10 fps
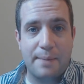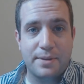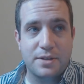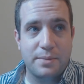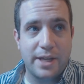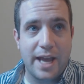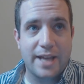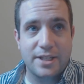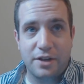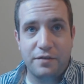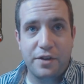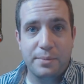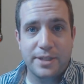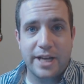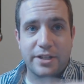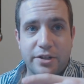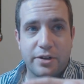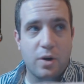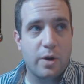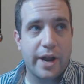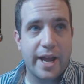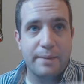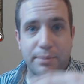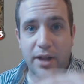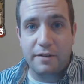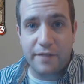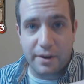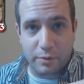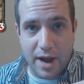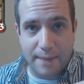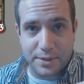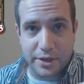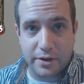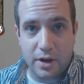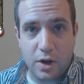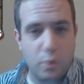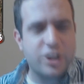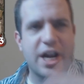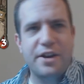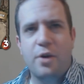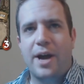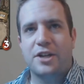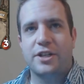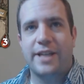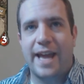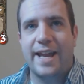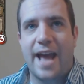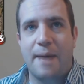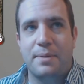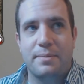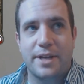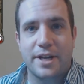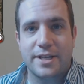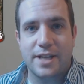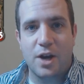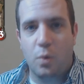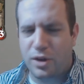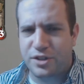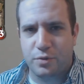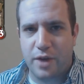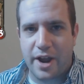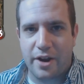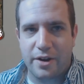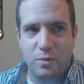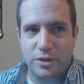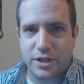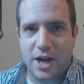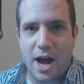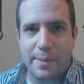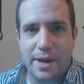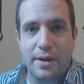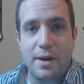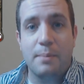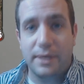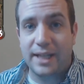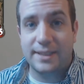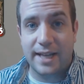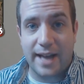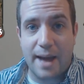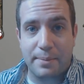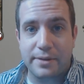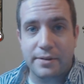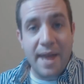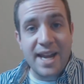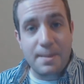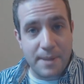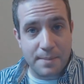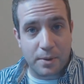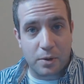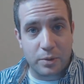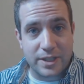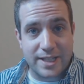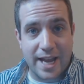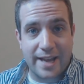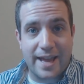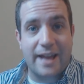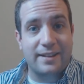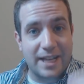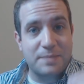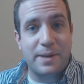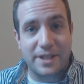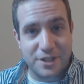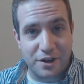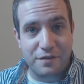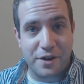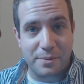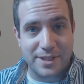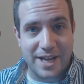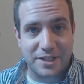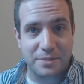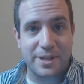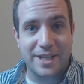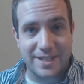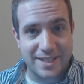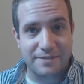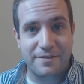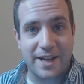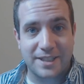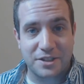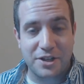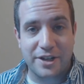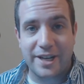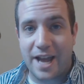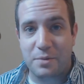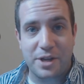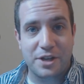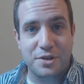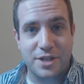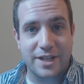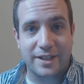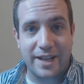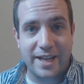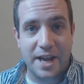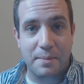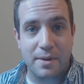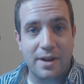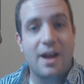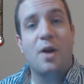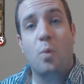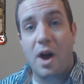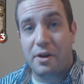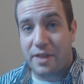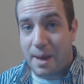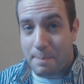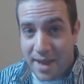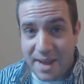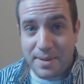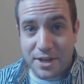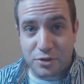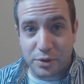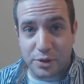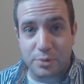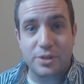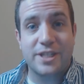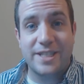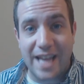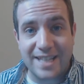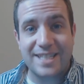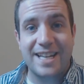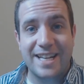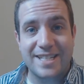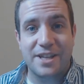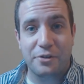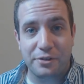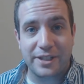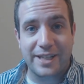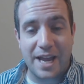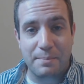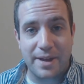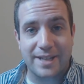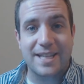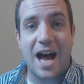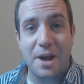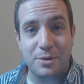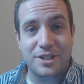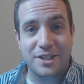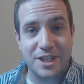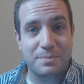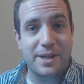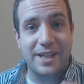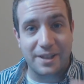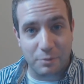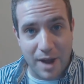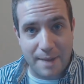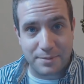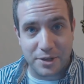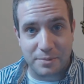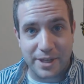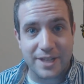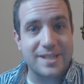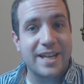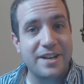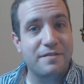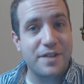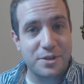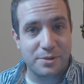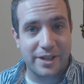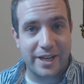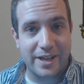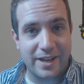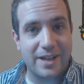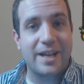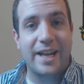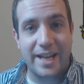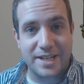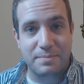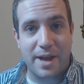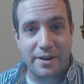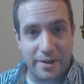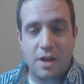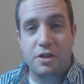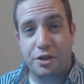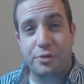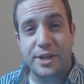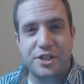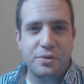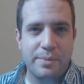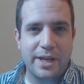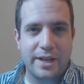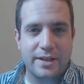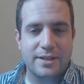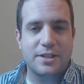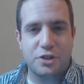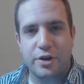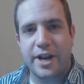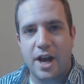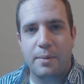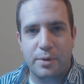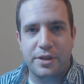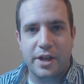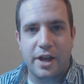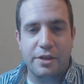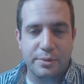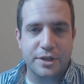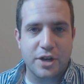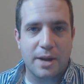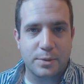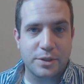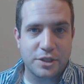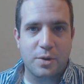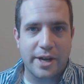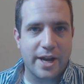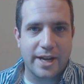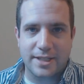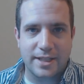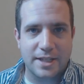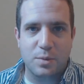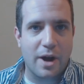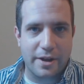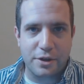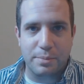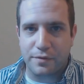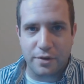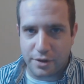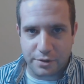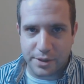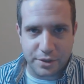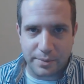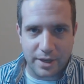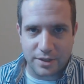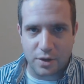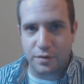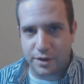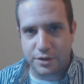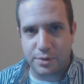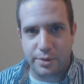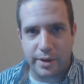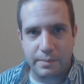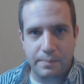happened to be a Sunfear Protector or a Bloodfen Raptor, which I know actually can't happen because one's a rare and one's a common. But let's say it happened. Many people would say that let's pick the Sunfear Protector because this effect is good and we can use it in the late game. While that may be true, since it is the early game picks, I would suggest picking the Raptor because individually it is better. The 3/2 minions trade up with the 3 drops, which is quite nice, and that's why you prefer the 3/2 minions over the 2/3.